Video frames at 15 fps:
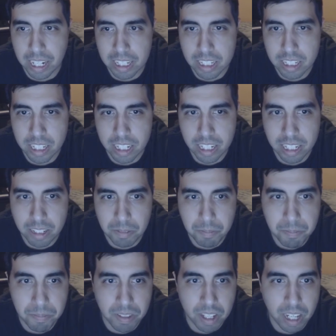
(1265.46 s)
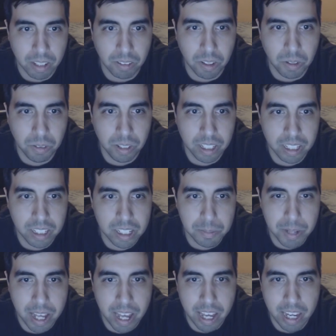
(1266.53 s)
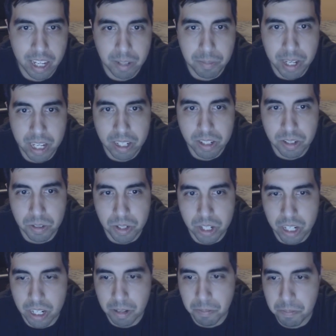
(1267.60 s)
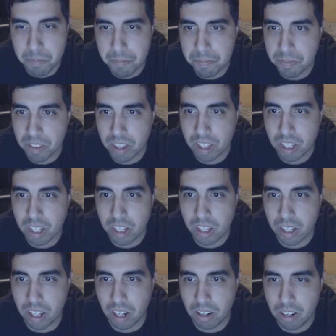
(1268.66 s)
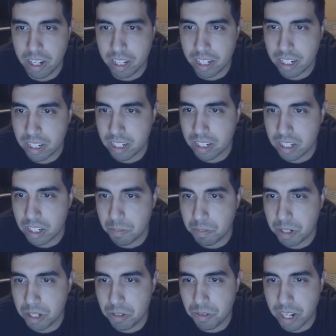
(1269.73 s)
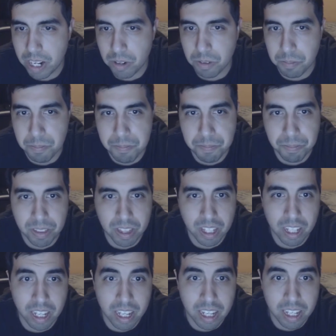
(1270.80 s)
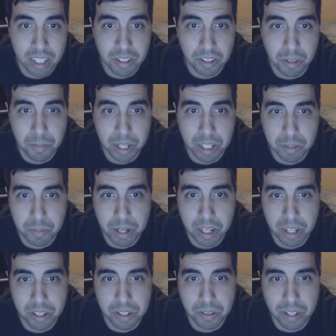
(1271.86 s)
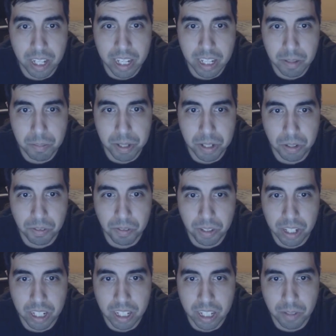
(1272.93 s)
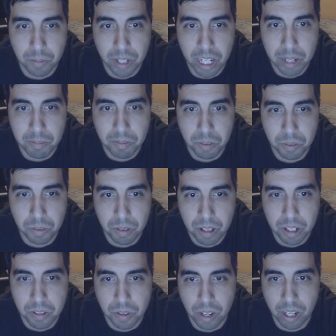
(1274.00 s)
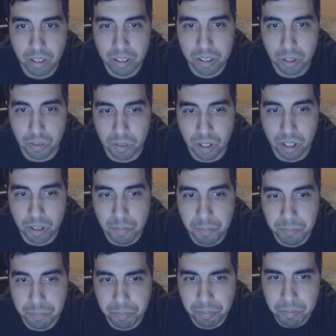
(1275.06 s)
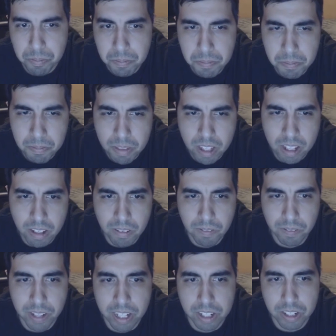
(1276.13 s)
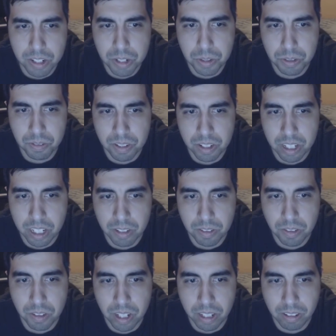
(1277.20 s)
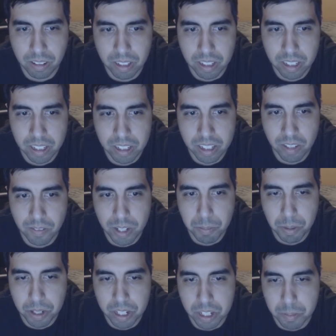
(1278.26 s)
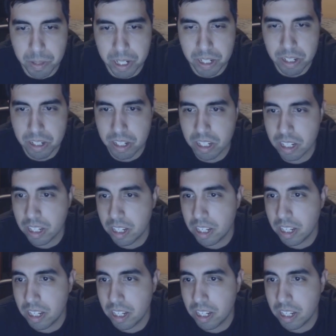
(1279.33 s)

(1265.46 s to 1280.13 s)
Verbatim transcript: last thing. I'll only accept handmade sushi. Alright, it's up to you now. You can make as many as you'd like, but don't forget that when I'm full, the trial is over. Phase two of the second trial, seventy participants.